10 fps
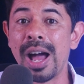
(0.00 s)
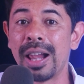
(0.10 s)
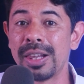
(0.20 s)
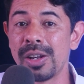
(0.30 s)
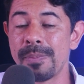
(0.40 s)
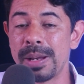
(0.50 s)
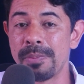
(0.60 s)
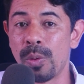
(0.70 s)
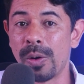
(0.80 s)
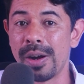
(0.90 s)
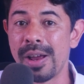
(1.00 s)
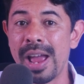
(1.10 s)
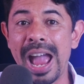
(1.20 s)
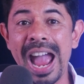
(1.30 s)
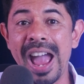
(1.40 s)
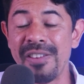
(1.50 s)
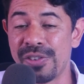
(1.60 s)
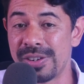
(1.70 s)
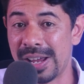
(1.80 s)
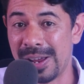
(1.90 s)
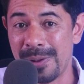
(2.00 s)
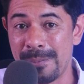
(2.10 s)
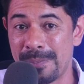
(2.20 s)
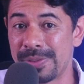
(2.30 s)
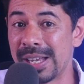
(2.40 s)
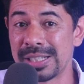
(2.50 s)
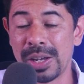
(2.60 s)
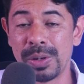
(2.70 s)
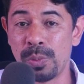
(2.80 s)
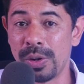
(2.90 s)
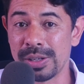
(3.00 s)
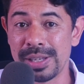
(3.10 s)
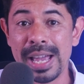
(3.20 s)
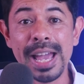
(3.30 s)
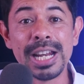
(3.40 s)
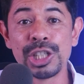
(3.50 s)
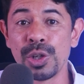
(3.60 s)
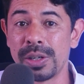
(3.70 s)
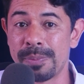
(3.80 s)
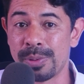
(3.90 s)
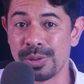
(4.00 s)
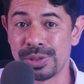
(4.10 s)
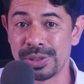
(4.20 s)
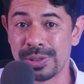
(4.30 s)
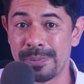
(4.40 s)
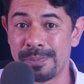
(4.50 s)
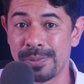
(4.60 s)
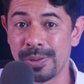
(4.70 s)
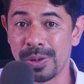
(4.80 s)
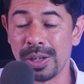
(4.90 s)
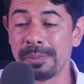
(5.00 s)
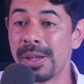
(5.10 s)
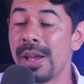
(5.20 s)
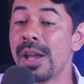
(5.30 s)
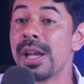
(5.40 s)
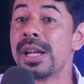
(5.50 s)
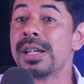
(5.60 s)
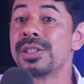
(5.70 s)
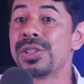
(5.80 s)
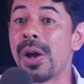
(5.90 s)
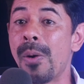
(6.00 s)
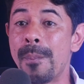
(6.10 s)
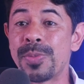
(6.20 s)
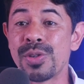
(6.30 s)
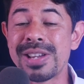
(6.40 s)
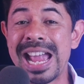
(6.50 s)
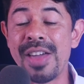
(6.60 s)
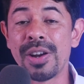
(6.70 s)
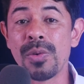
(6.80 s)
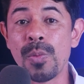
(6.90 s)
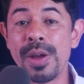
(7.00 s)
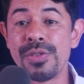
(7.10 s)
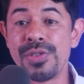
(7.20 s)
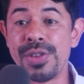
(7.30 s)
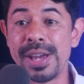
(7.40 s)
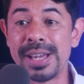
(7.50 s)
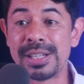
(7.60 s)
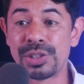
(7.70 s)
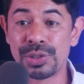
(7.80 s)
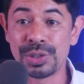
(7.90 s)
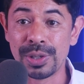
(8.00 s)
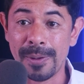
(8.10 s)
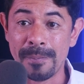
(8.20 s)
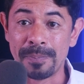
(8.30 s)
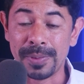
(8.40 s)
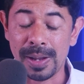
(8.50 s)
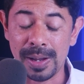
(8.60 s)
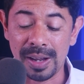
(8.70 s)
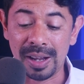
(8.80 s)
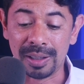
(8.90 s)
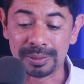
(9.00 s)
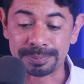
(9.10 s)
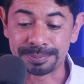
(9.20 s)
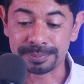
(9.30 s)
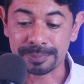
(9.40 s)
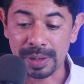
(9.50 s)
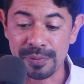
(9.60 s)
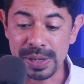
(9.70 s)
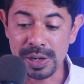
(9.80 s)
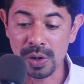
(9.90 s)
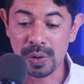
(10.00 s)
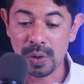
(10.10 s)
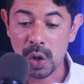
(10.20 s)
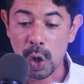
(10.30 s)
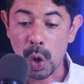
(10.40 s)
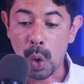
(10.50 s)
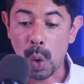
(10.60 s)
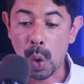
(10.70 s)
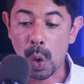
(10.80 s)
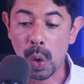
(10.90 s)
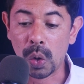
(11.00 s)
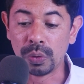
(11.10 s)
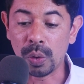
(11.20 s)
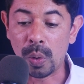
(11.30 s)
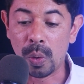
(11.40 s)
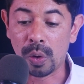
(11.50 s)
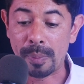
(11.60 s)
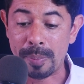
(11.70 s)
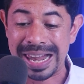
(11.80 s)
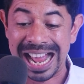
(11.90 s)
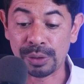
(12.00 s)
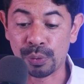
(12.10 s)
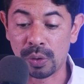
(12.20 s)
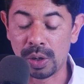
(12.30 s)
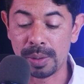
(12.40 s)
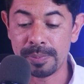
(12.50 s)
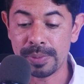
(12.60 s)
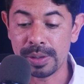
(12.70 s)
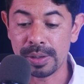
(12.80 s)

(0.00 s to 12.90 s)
a little bit more every day. That's how it works. And enjoy the process. Good? So, together with this video on our platform,